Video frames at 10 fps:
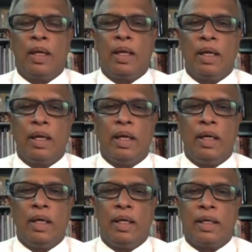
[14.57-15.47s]

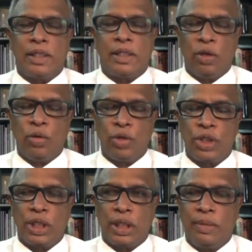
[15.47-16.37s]

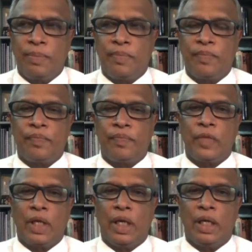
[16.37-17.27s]
resolution
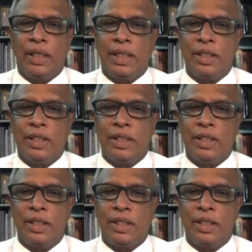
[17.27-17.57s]
is